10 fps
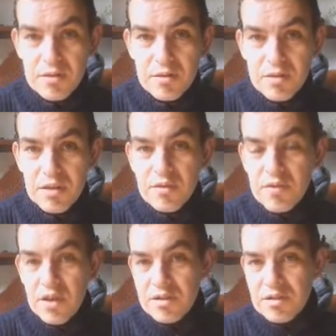King
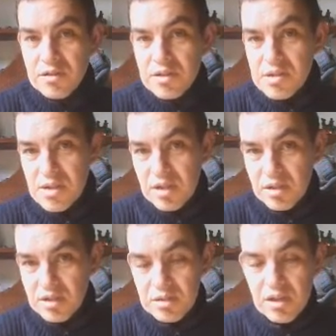Ferdinand
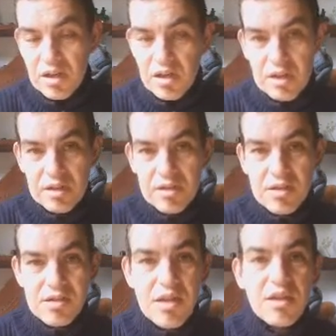II and
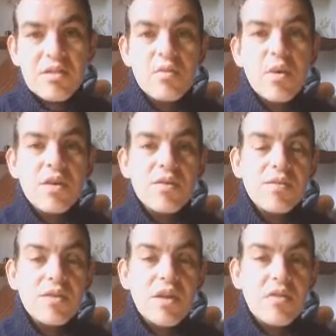his second
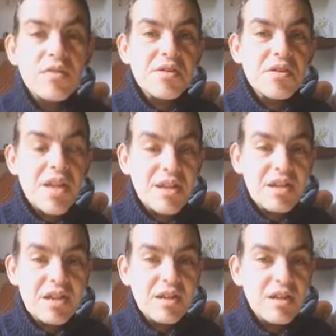wife, Countess
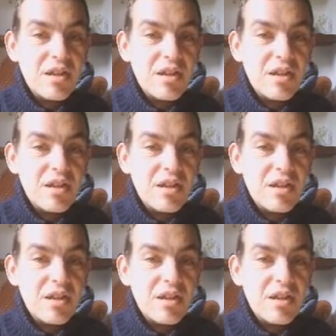Edla,